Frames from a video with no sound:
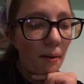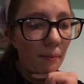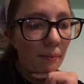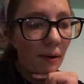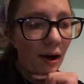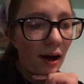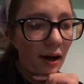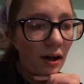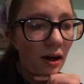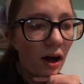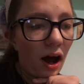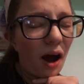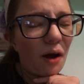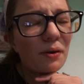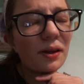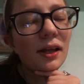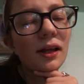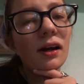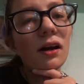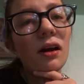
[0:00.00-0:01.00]
But I
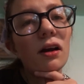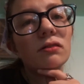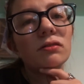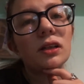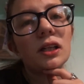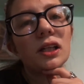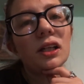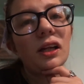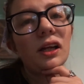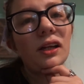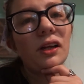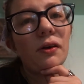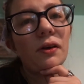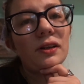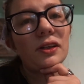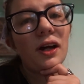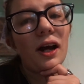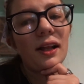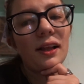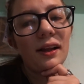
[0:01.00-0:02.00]
was gonna originally do a
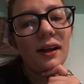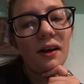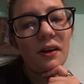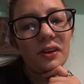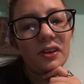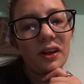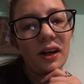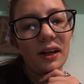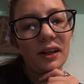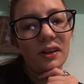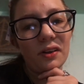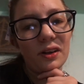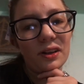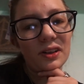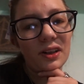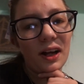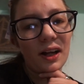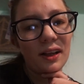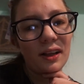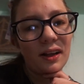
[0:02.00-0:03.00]
dress, and I was trying to do a
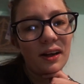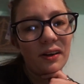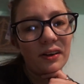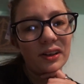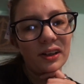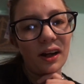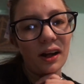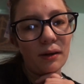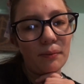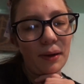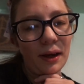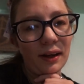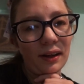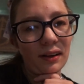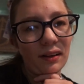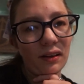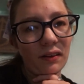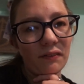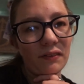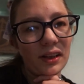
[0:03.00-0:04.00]
dress, and I was trying to make
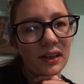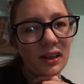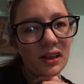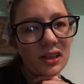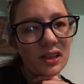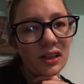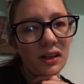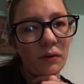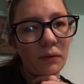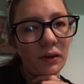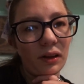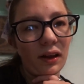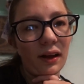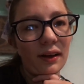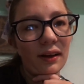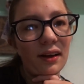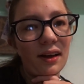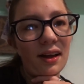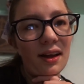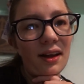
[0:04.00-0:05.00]
it look vintagey with
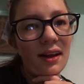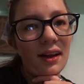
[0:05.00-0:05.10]
like